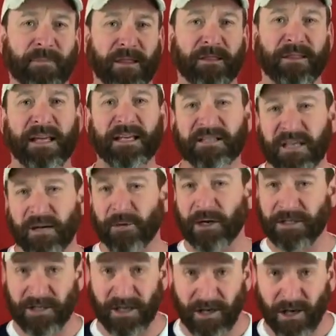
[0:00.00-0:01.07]
the thing come
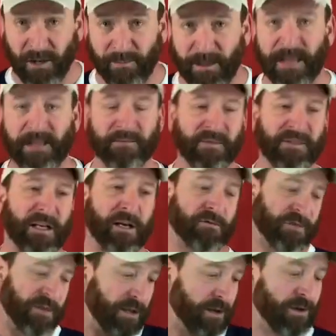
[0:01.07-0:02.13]
undone all by
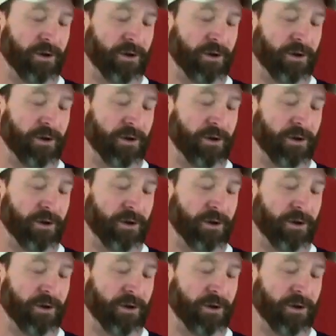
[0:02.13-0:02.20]
themselves,